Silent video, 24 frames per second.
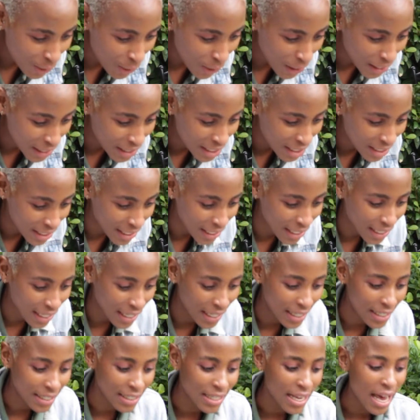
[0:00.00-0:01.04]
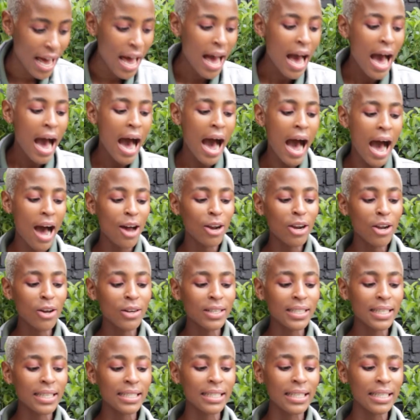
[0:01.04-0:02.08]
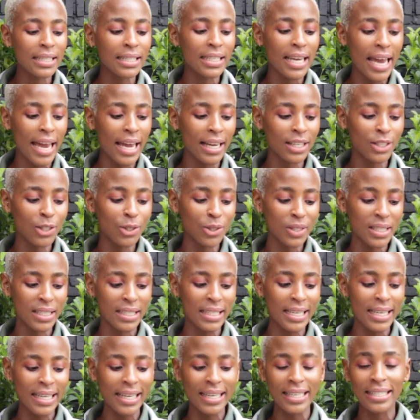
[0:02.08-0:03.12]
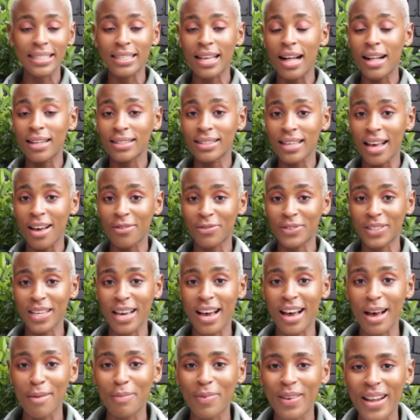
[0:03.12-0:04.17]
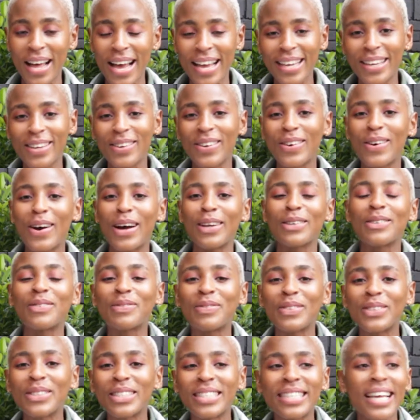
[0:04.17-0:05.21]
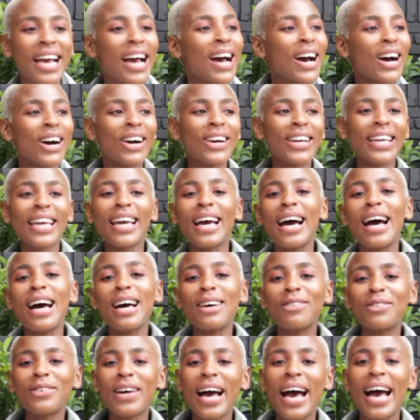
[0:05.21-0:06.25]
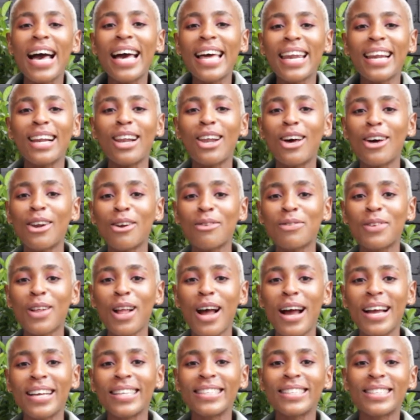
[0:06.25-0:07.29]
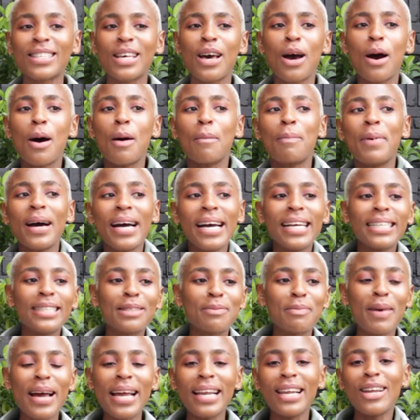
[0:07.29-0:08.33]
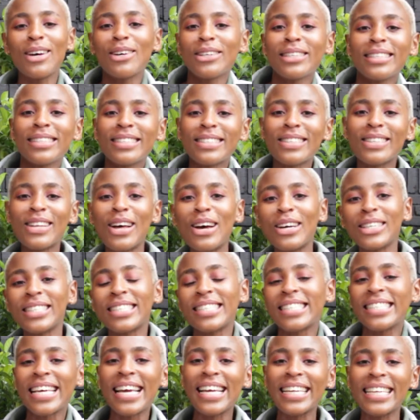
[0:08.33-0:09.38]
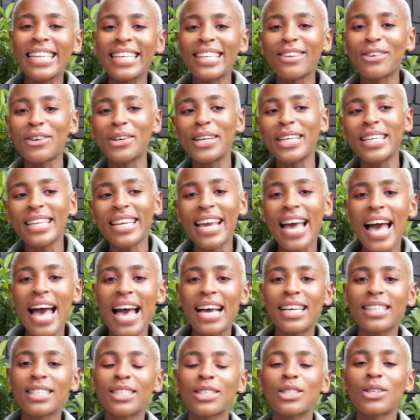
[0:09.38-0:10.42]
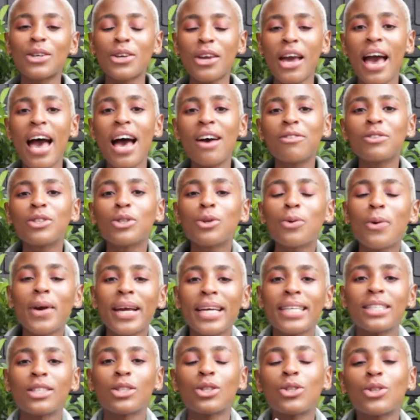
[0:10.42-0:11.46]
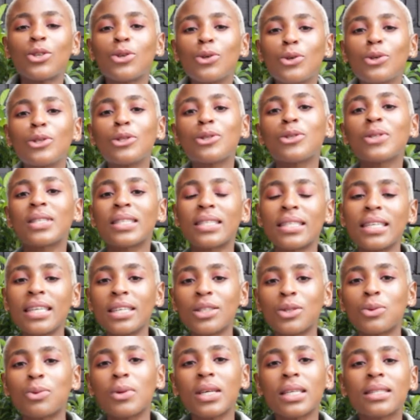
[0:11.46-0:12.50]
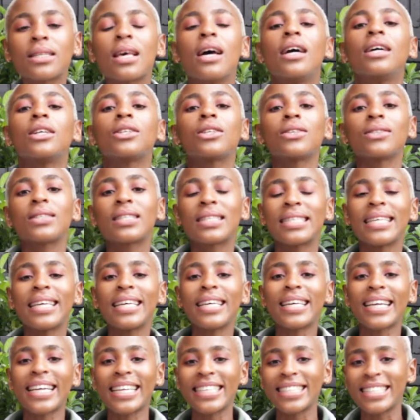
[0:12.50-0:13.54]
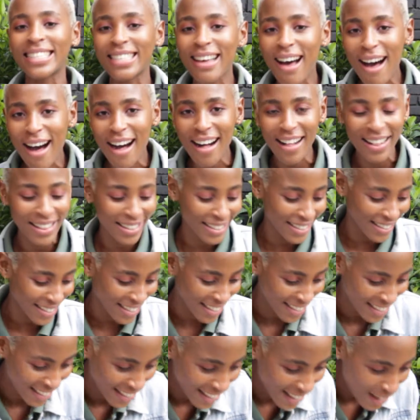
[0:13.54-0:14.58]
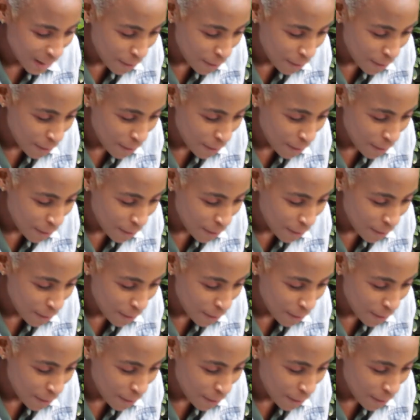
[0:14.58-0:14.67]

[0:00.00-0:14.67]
question is, how long does it take to see results after applying GuanoBoost? Okay, I have had a lot of clients, but my lawn is not turning green yet. So you have to wait 2 to 6 weeks to see results.